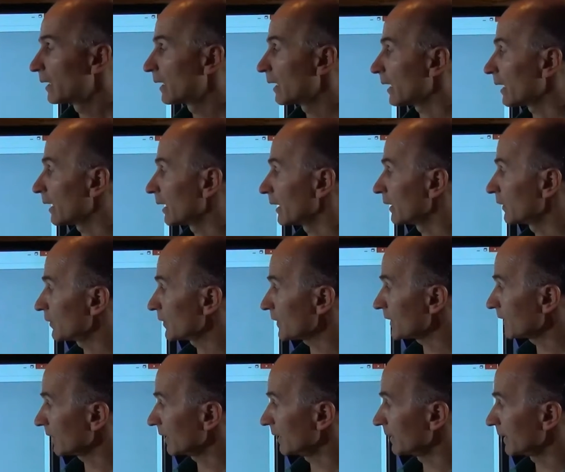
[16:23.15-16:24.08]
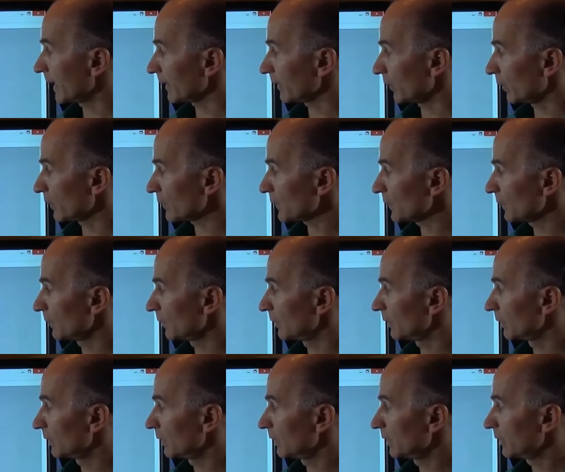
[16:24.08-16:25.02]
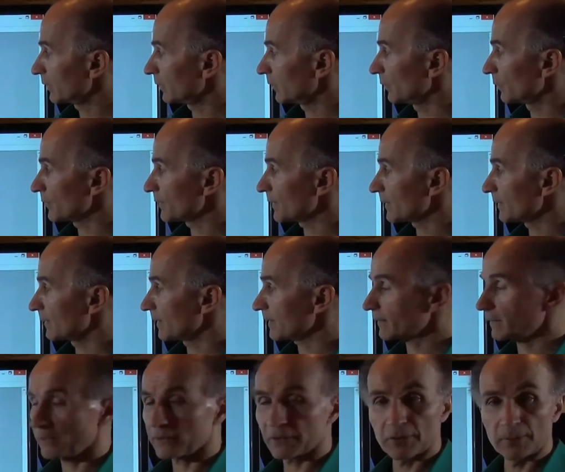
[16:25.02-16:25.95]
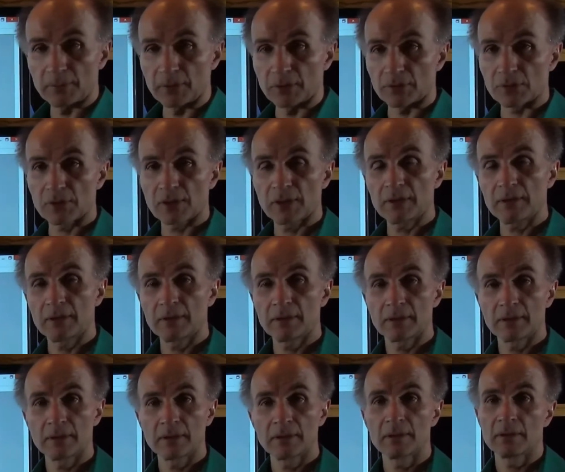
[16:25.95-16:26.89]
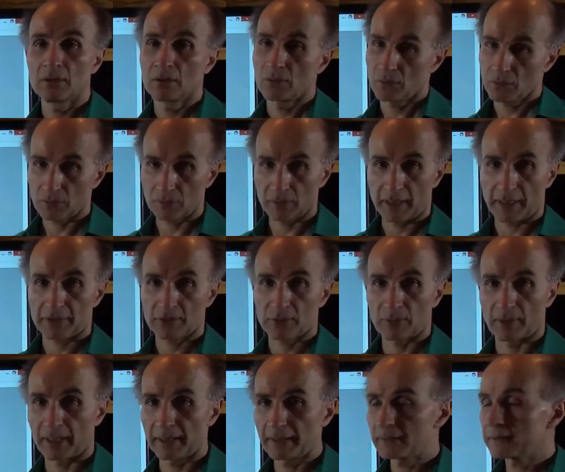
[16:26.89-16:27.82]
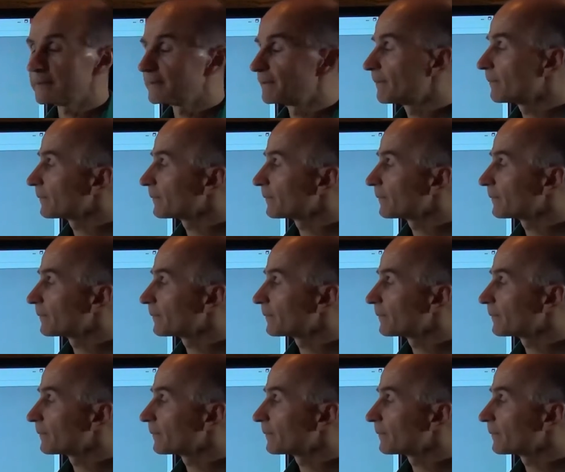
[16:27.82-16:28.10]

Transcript: Interestingly, that also reduces this contribution, so that's great.